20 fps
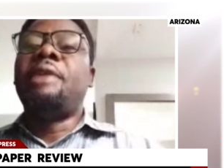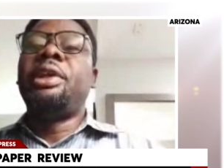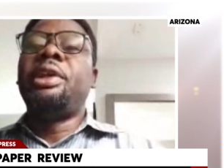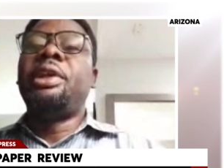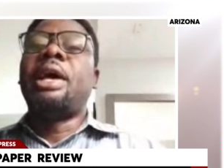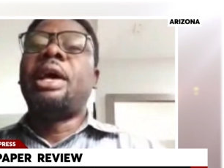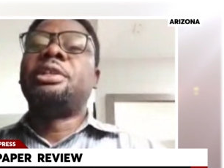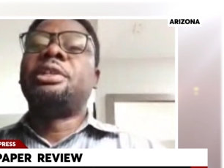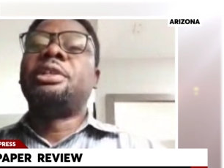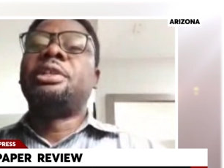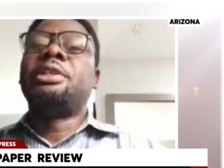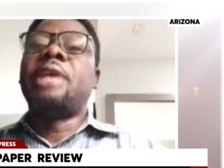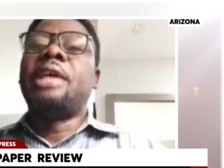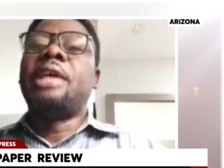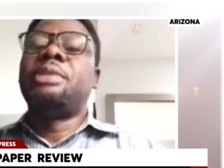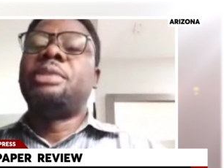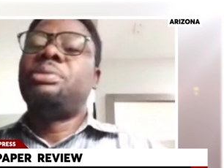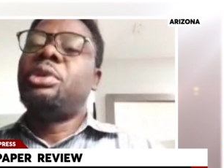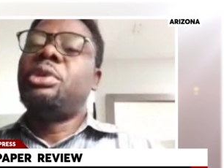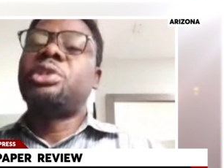did not
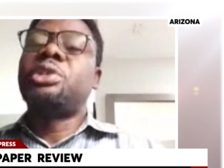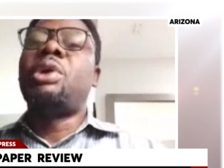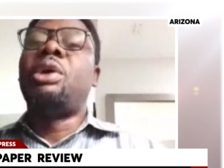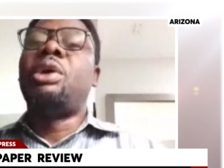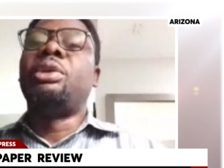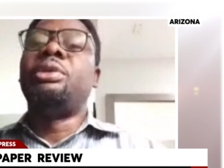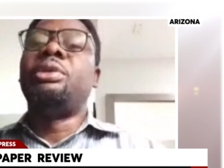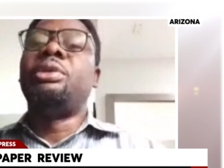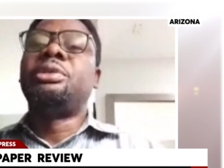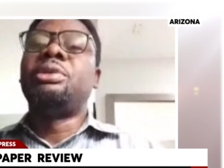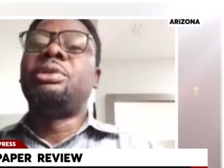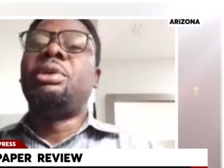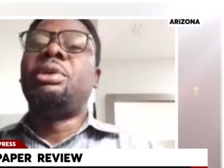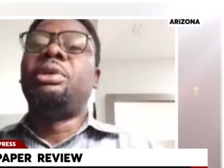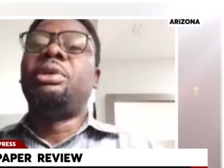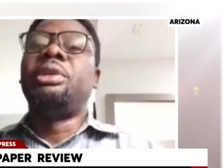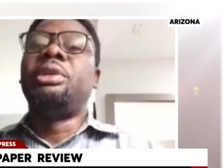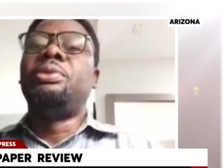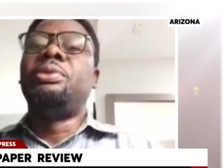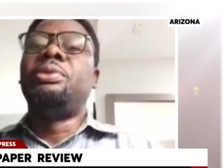have as, as
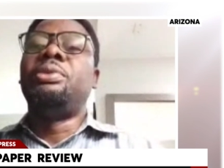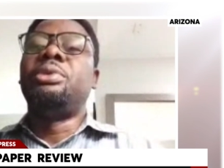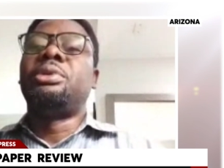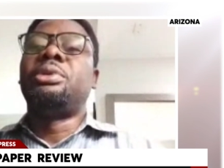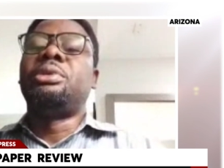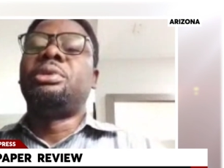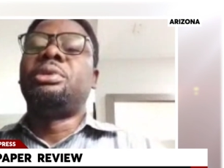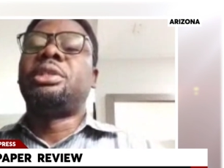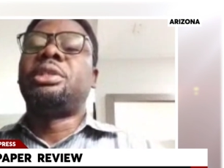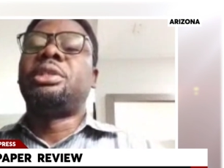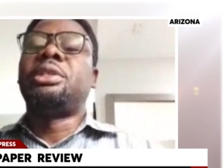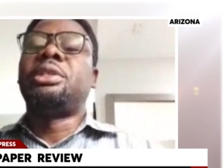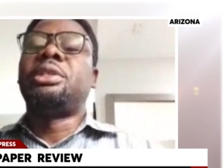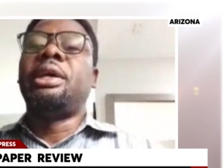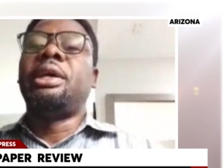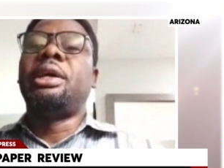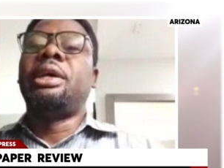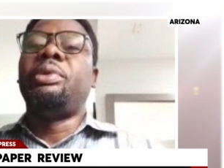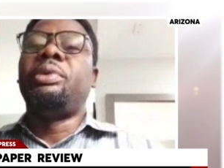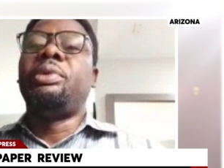much sun, so
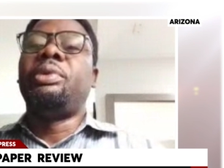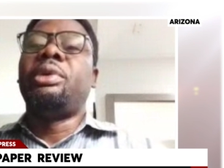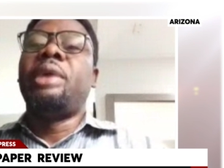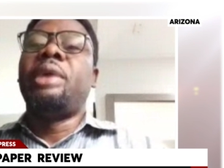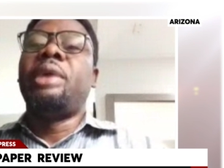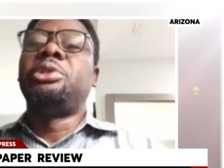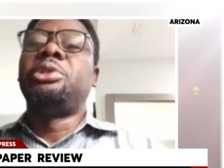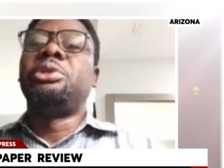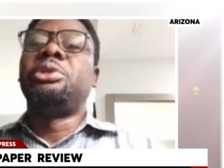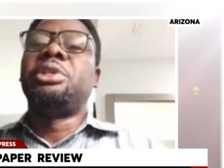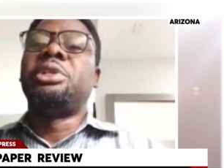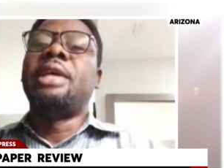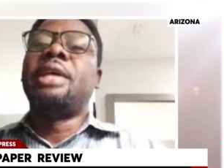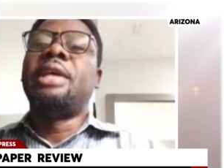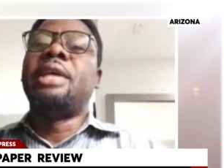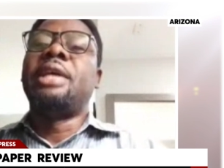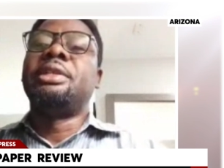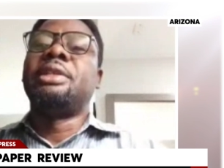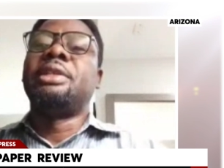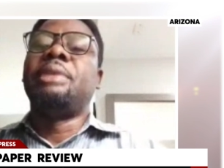they would not uh, they were
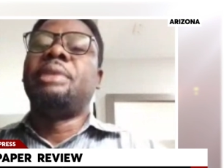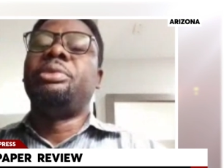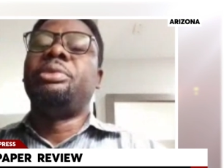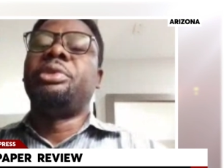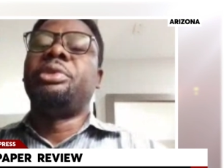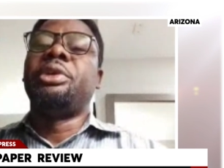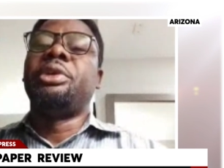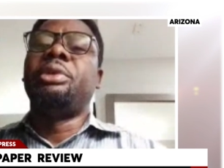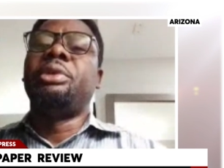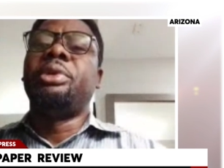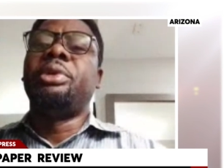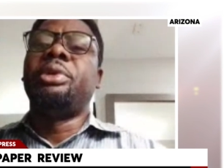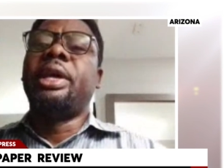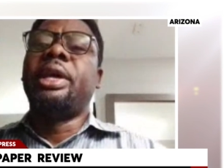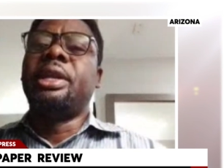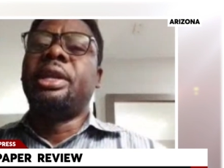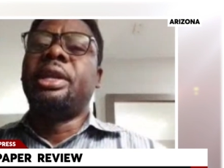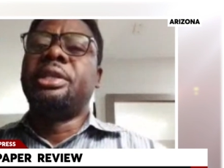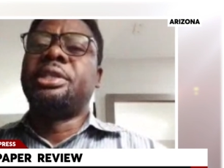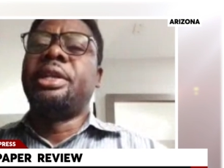not able to utilize uh,
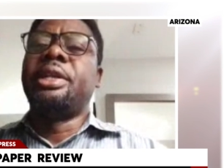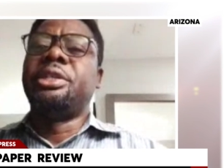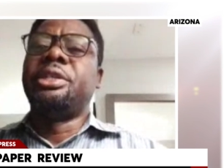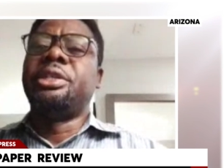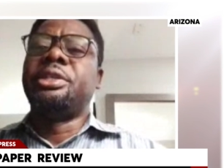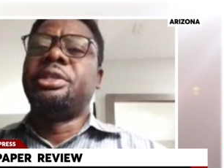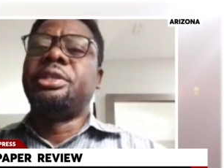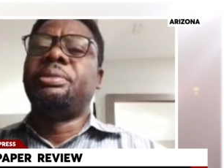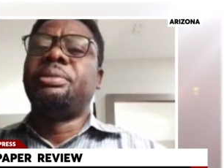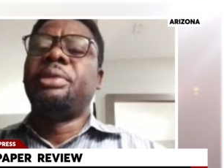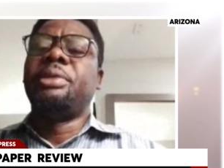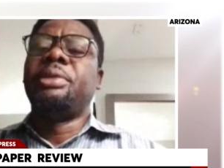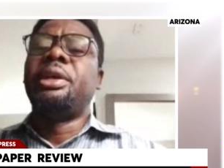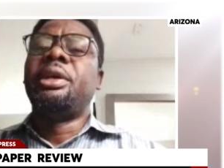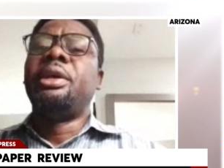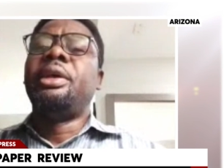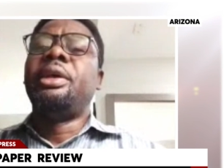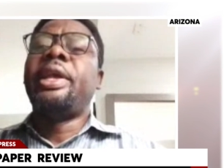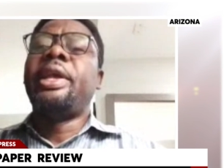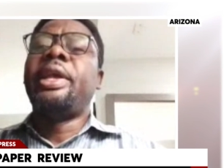maybe renewable
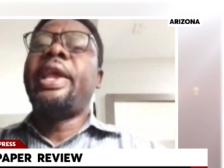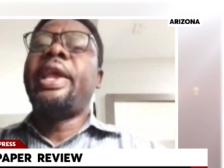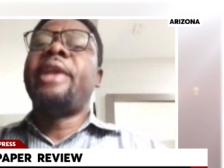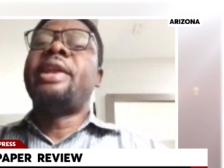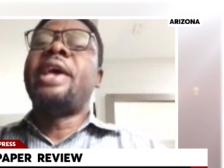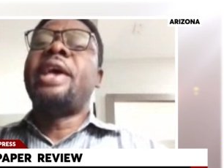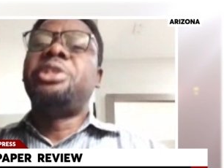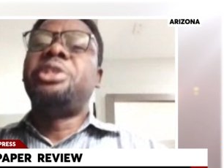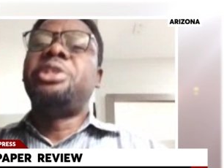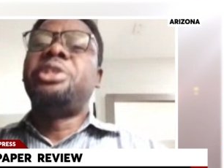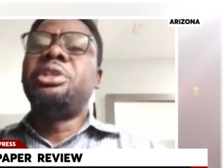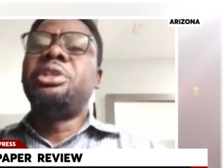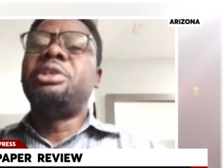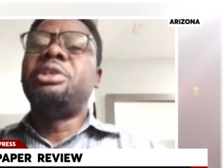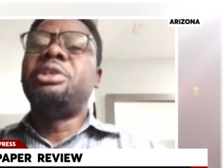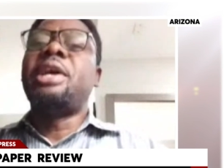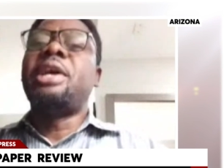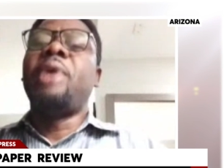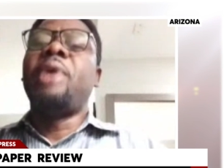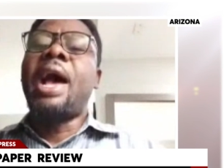energy. Energy
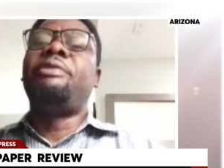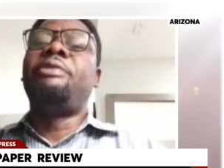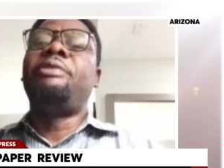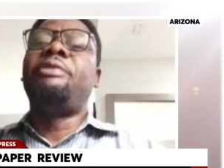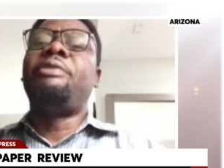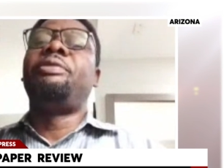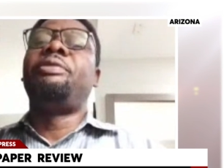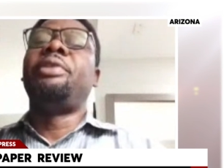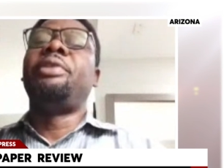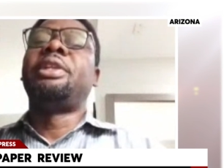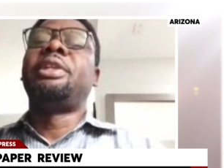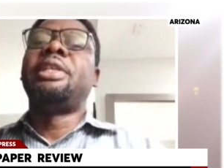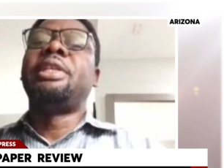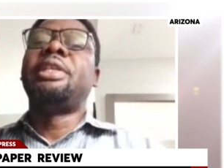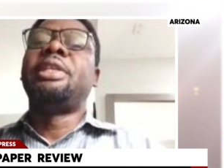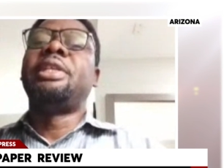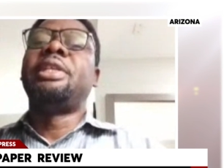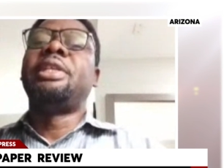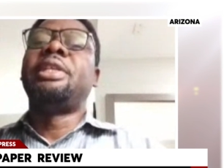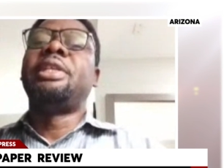in Nigeria, we
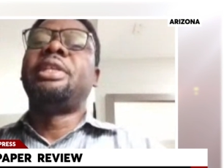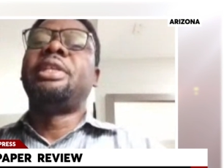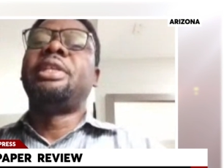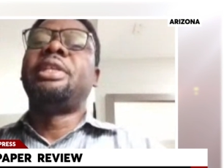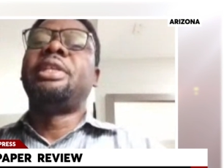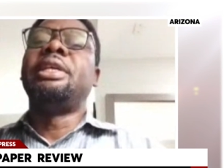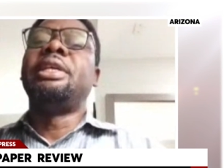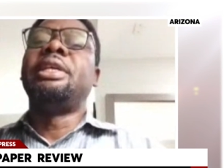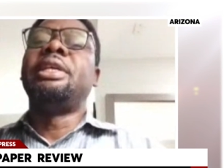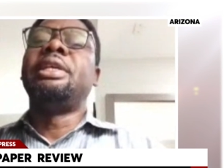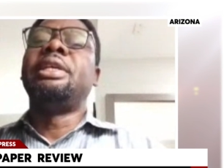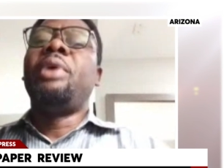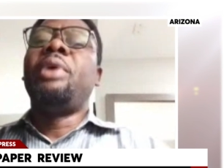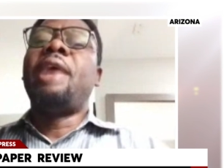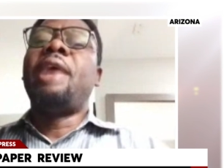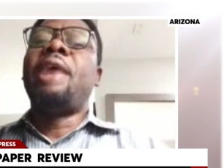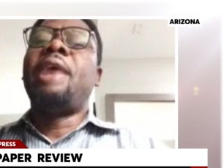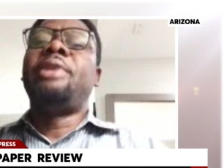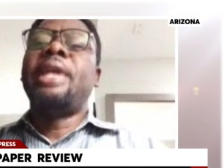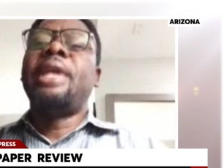have the
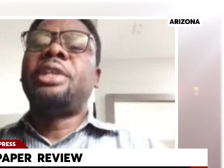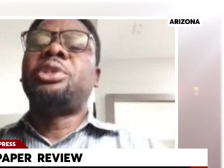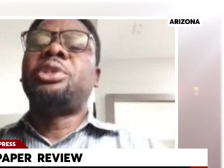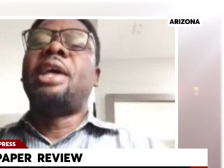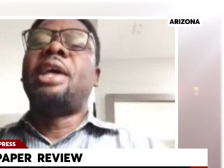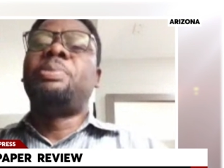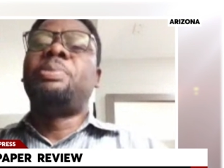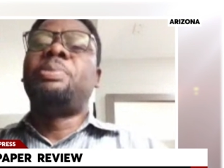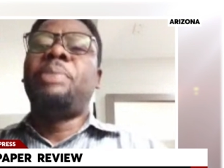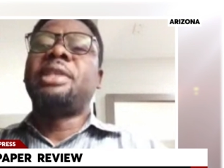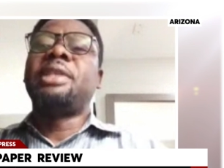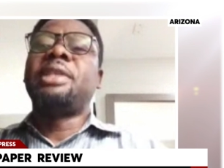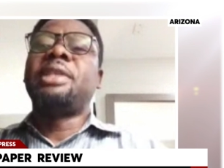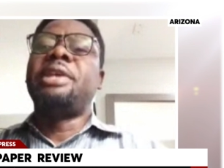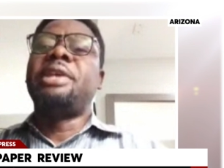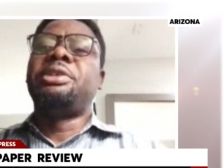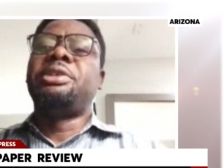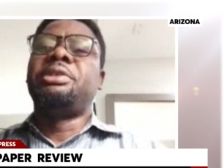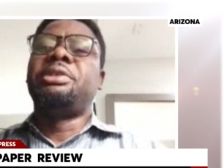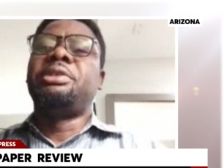we have nature has
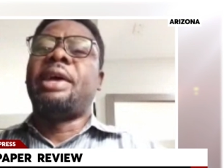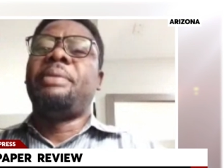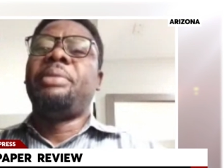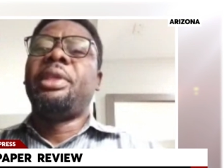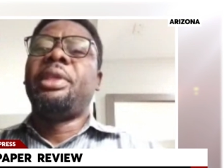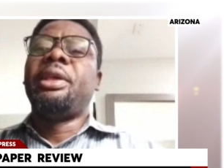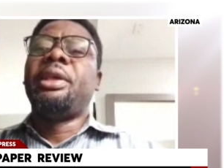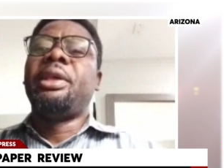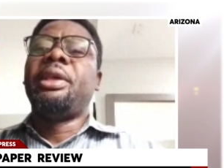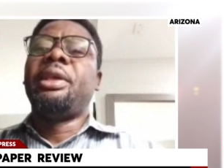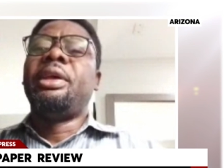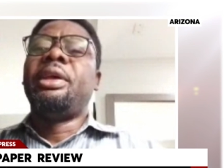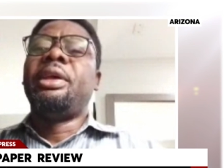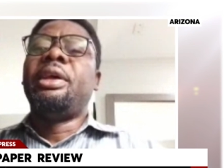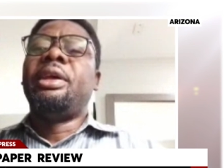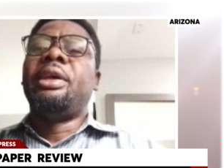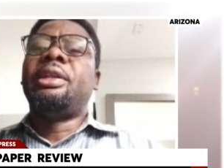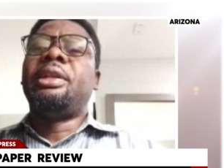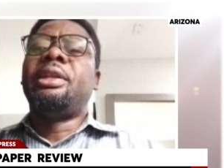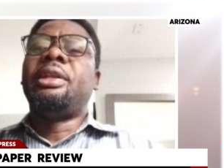blessed Nigeria
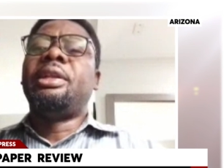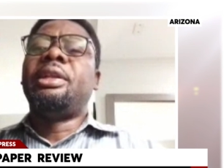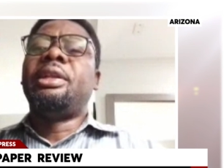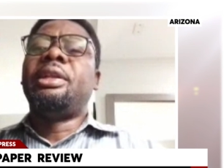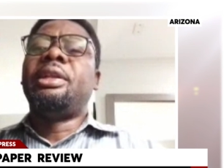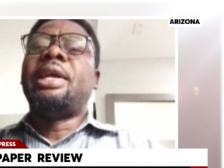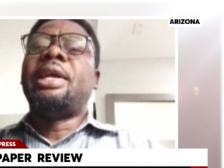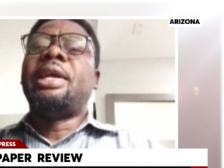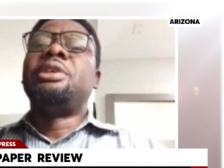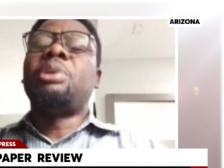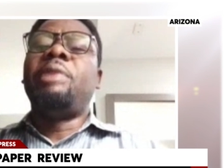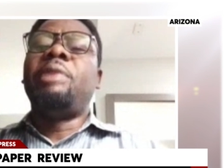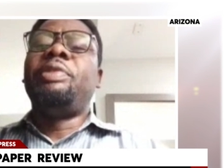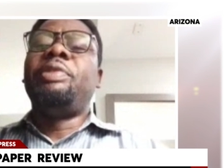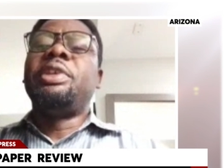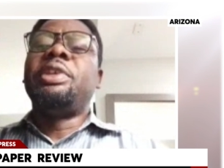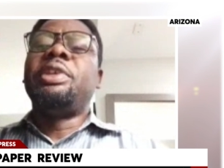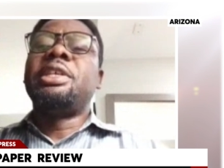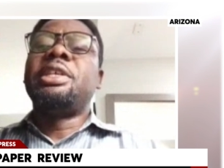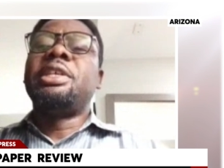that
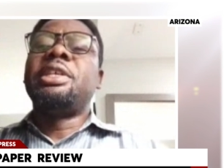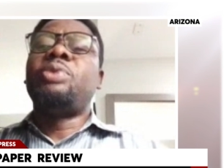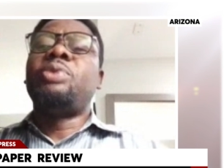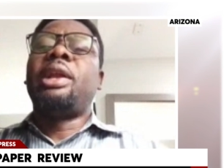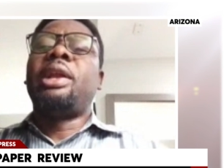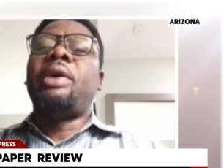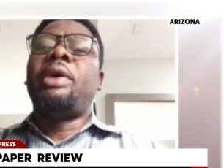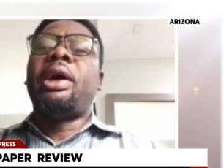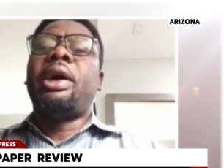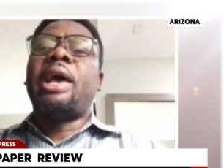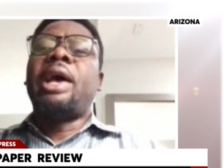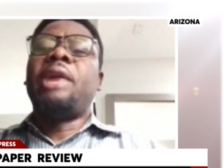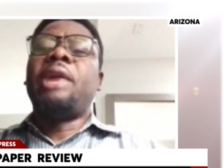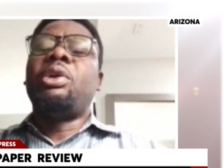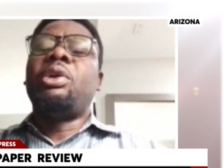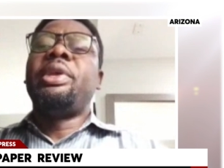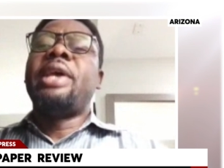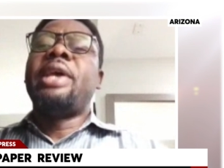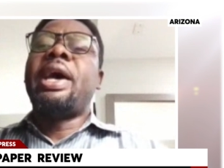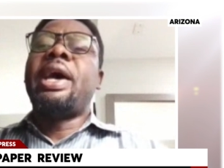some of these things we are,
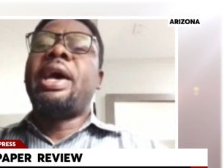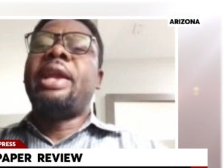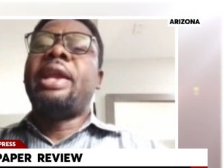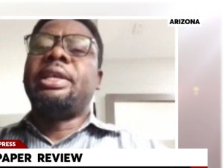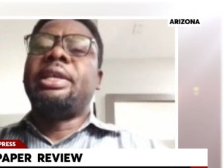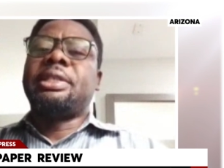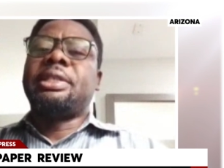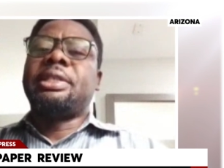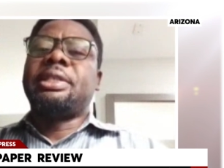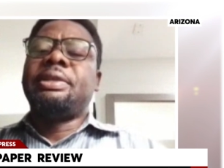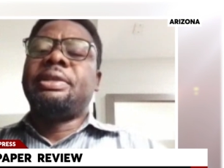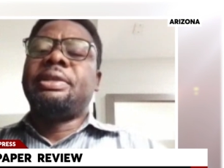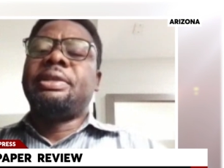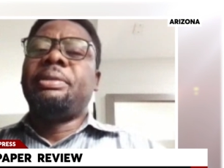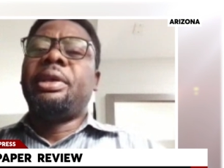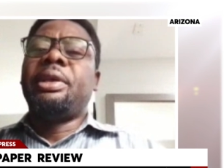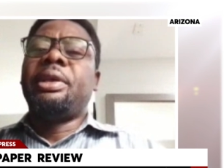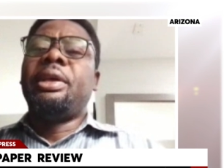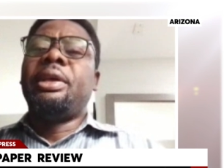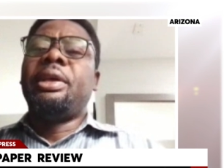are not being harnessed.